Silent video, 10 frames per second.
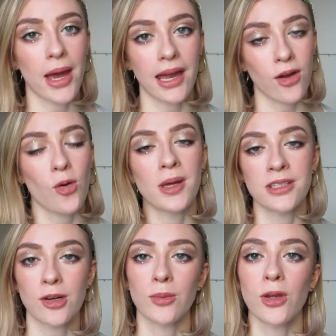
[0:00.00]
and comment
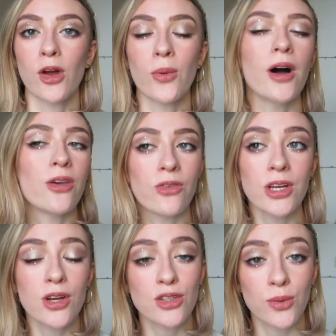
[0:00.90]
down below what other
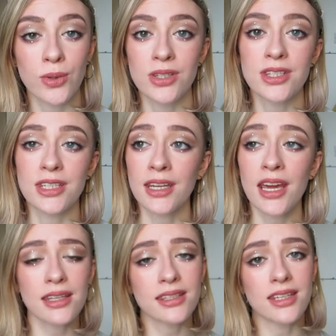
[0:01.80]
videos you want to see
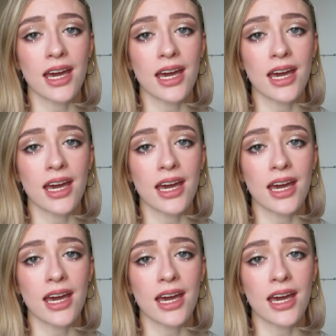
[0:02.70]
next,